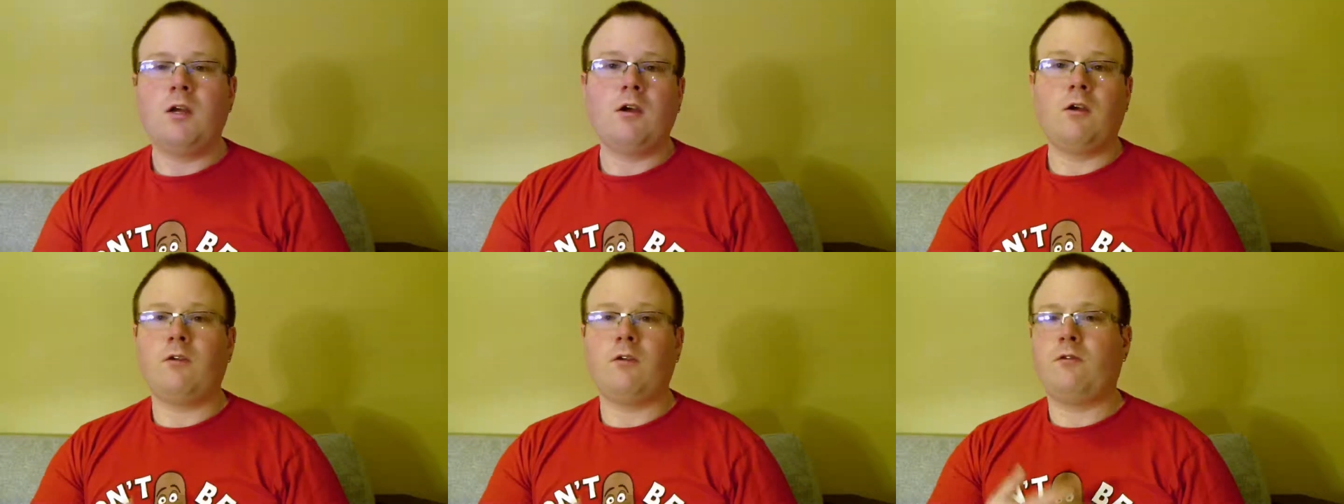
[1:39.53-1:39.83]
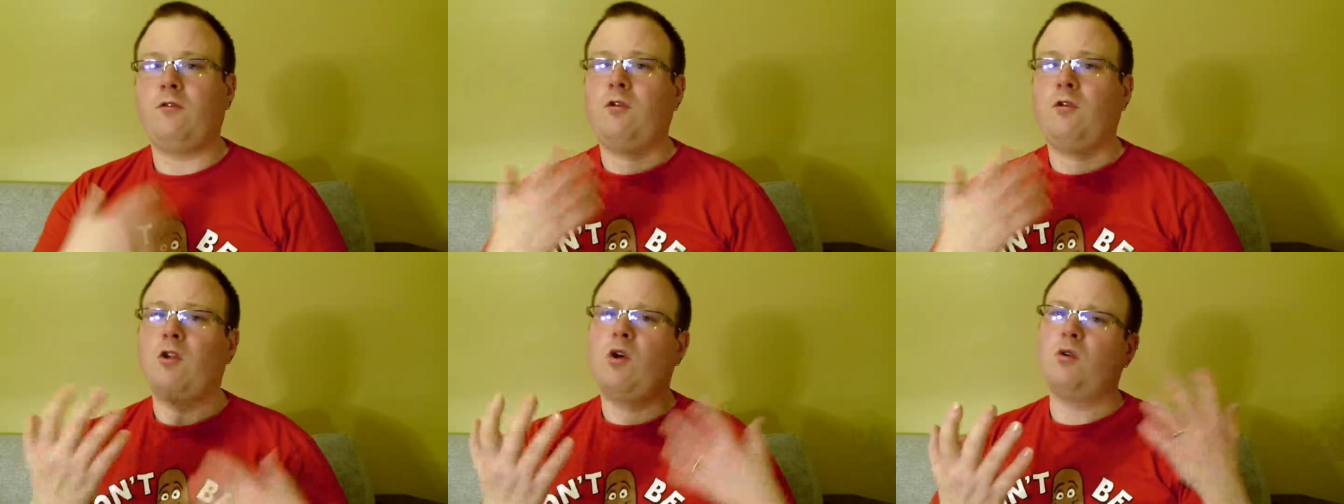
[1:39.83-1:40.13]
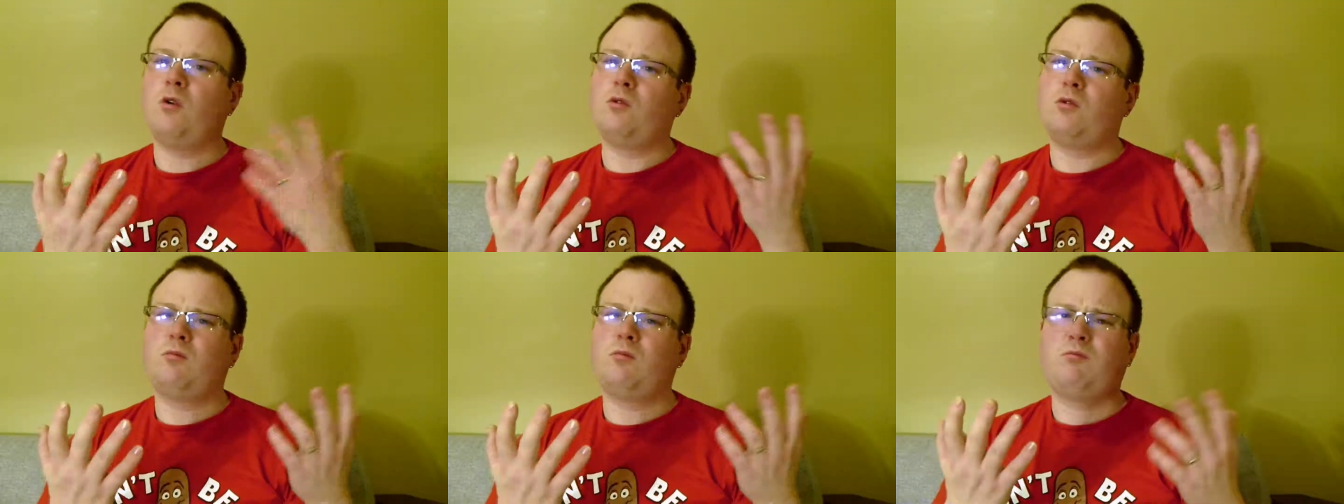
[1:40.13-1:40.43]
because, you
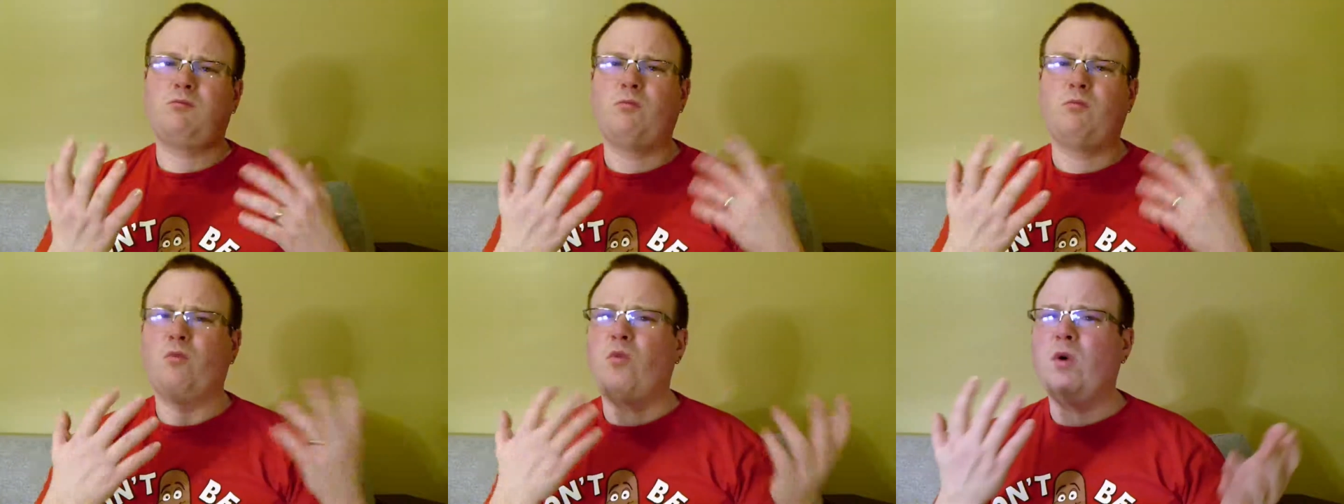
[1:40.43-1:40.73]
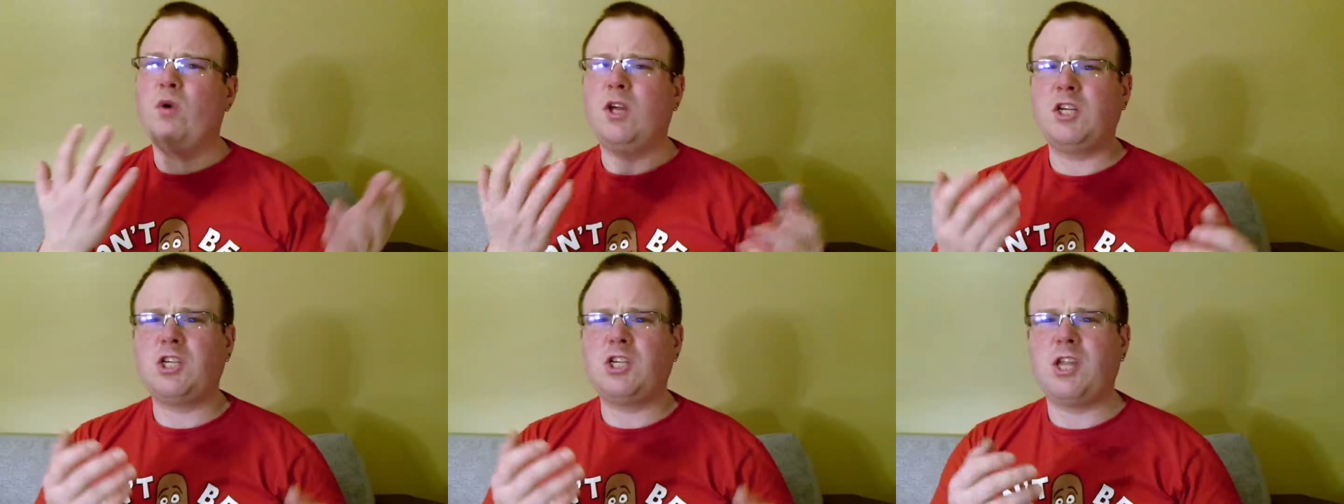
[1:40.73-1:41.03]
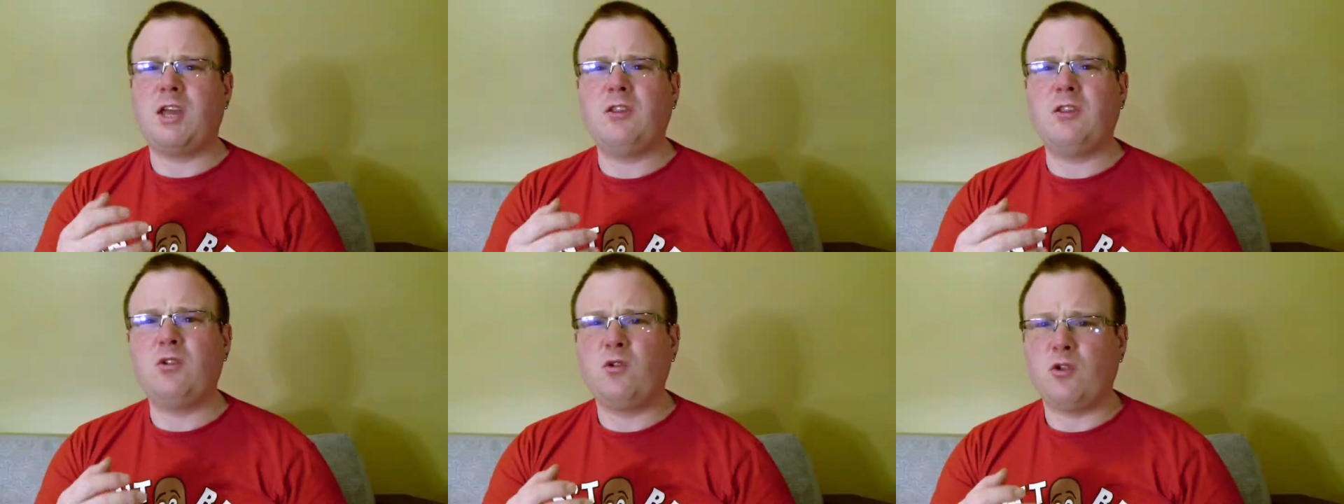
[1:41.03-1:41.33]
know, wish
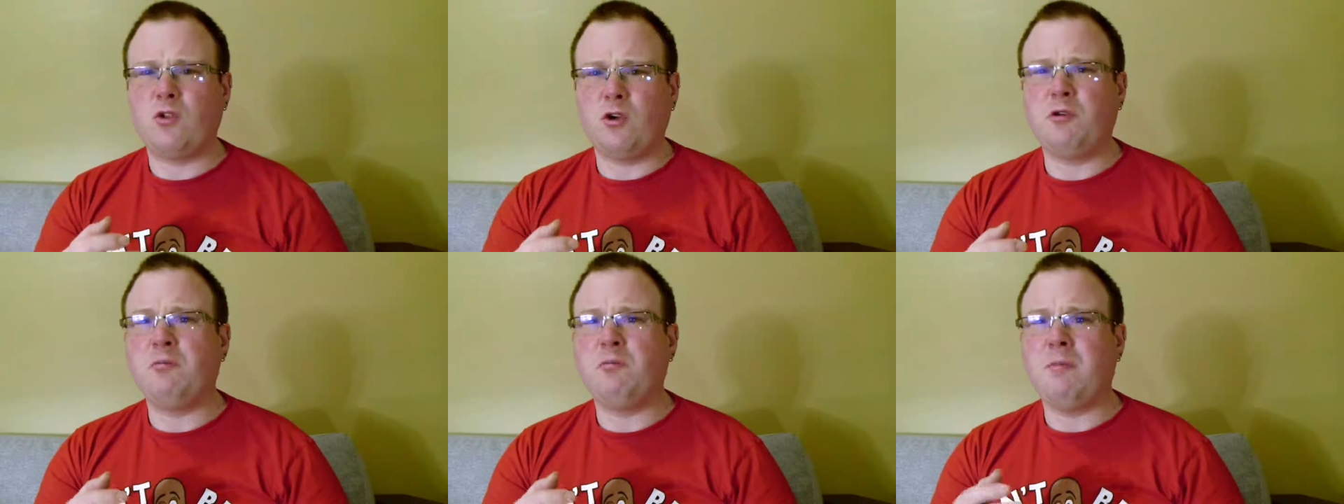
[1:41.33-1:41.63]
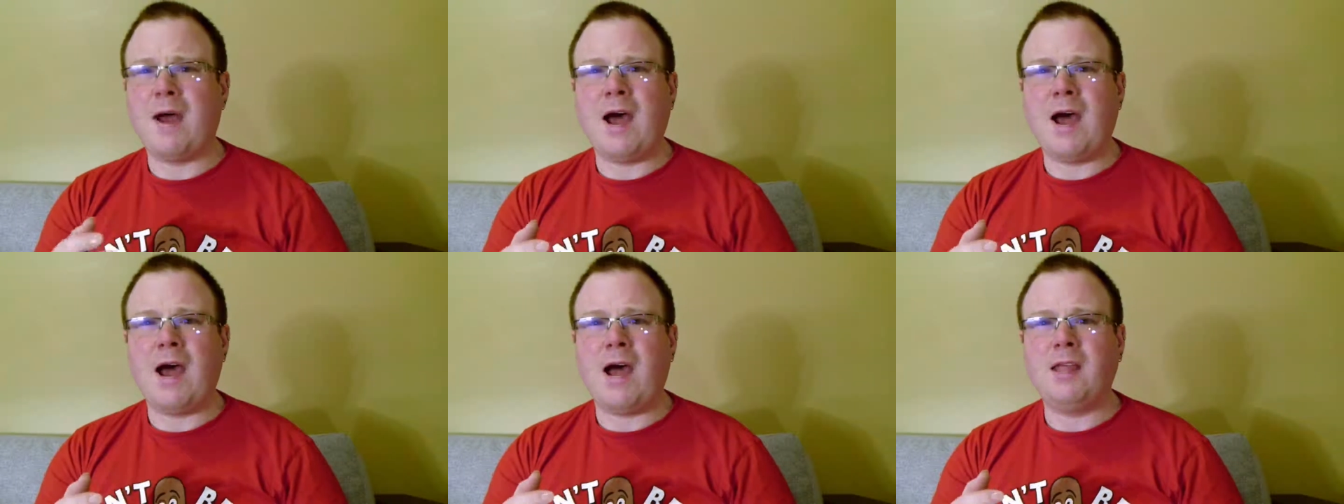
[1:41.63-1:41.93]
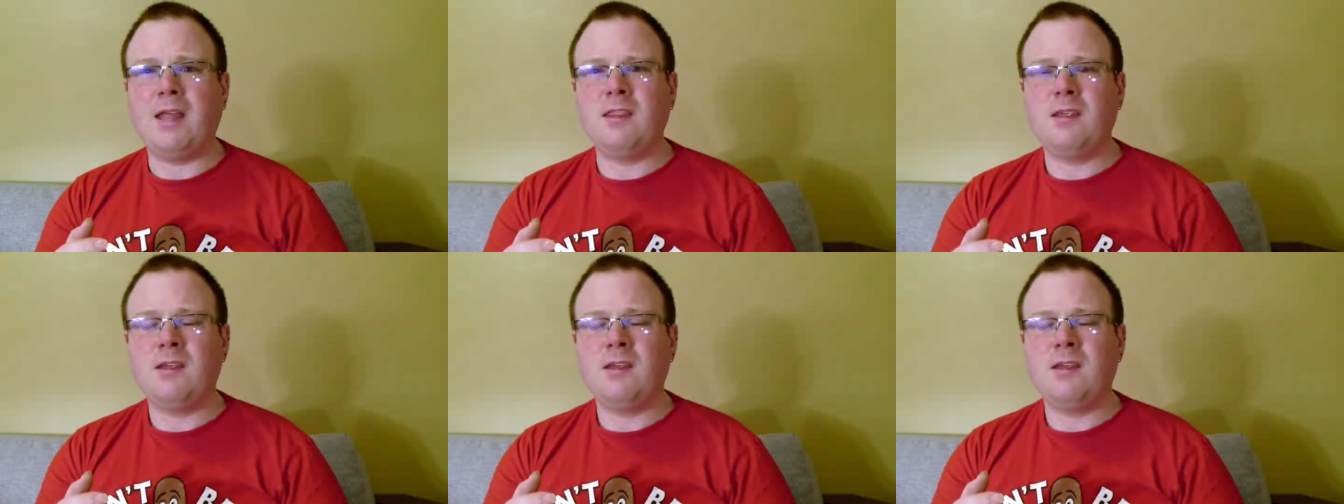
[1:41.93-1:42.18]
tend to turn bad.